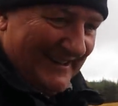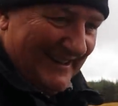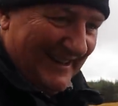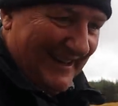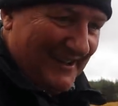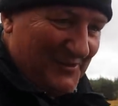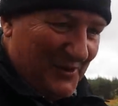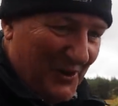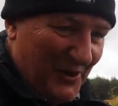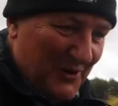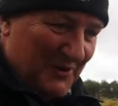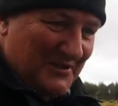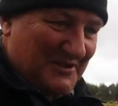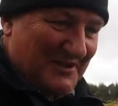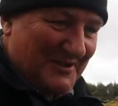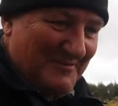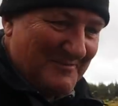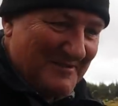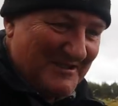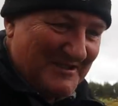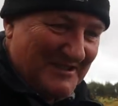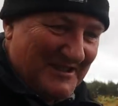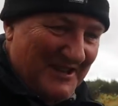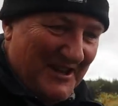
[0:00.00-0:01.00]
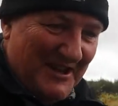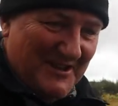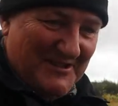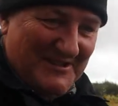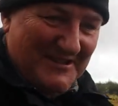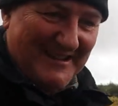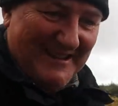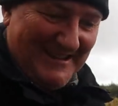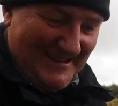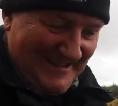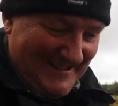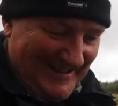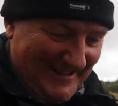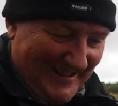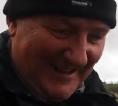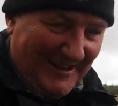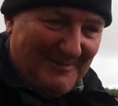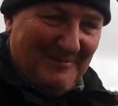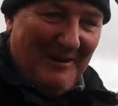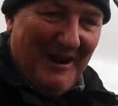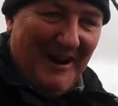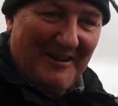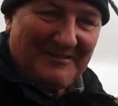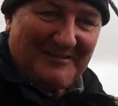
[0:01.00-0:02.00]
How awesome is this?
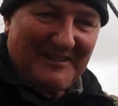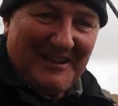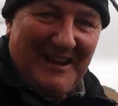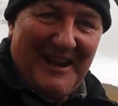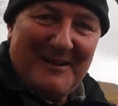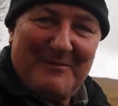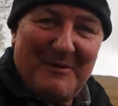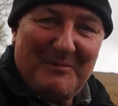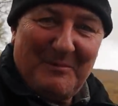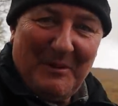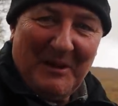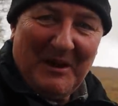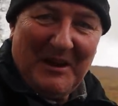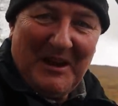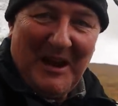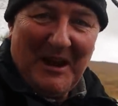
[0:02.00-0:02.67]
I might have to get me big